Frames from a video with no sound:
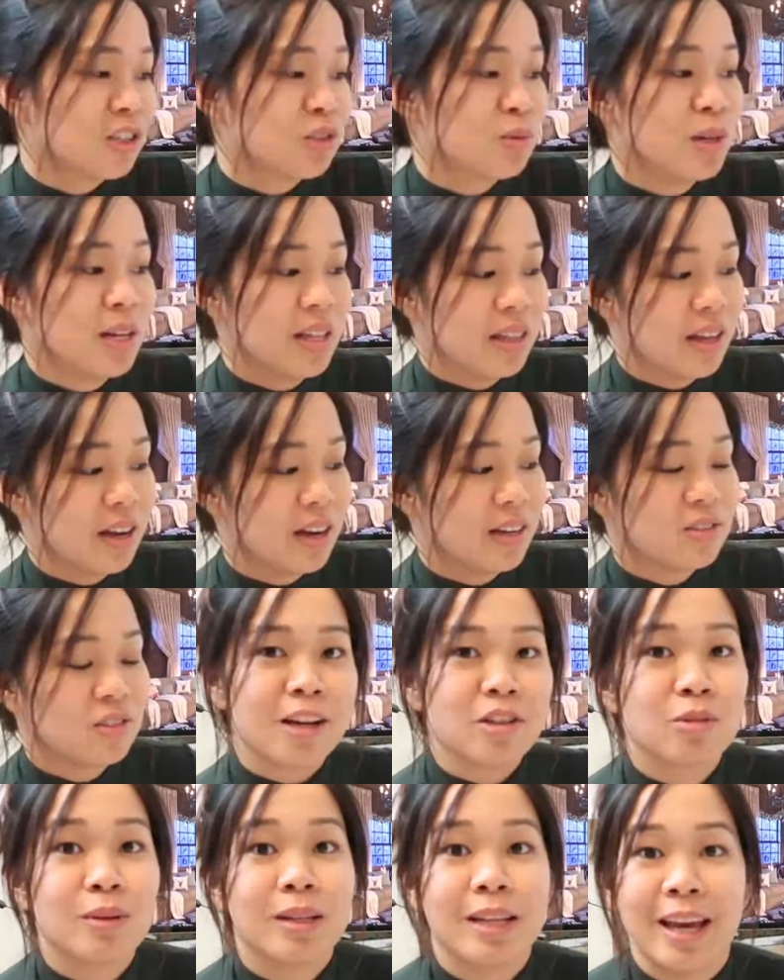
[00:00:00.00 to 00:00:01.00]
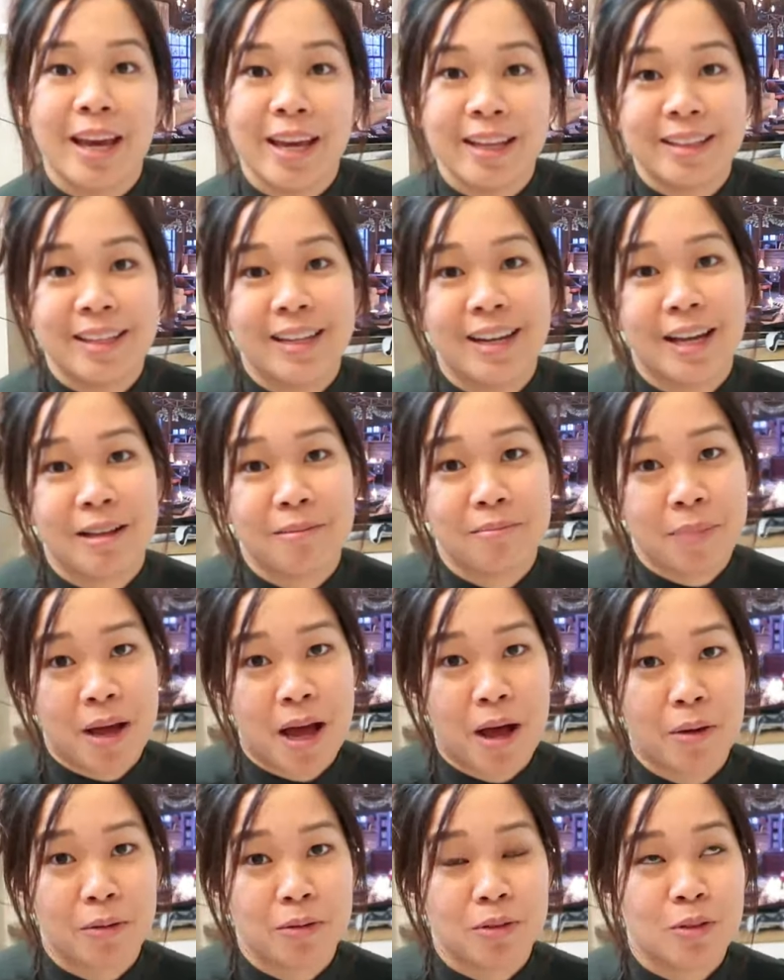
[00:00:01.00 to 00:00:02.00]
actually there. It's actually
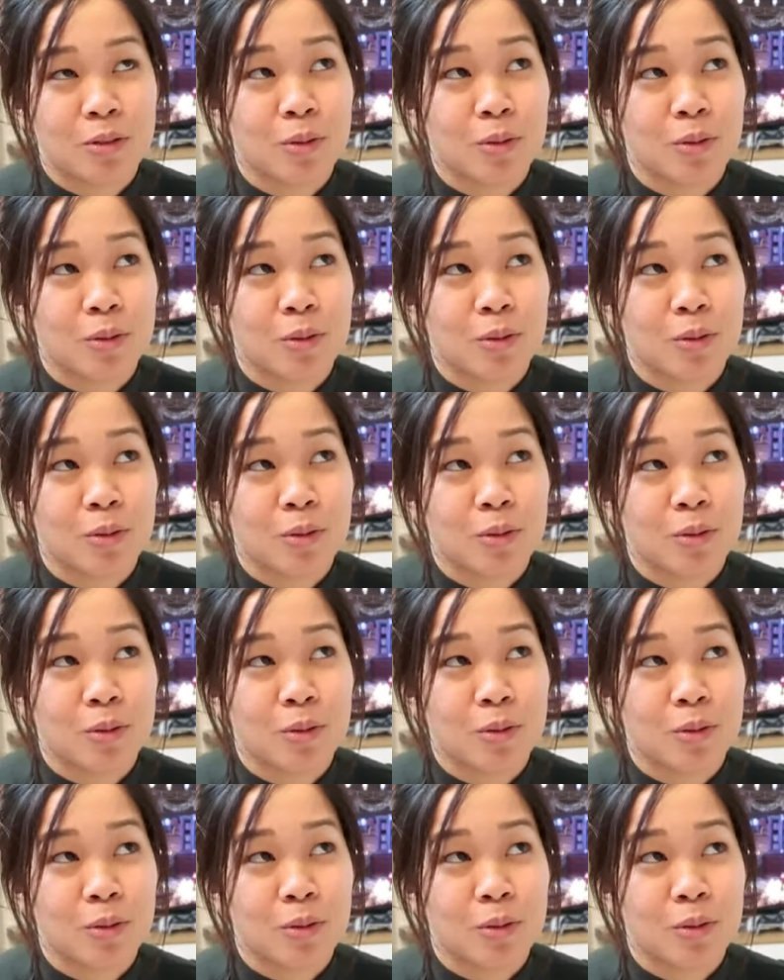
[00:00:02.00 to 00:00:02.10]
£89.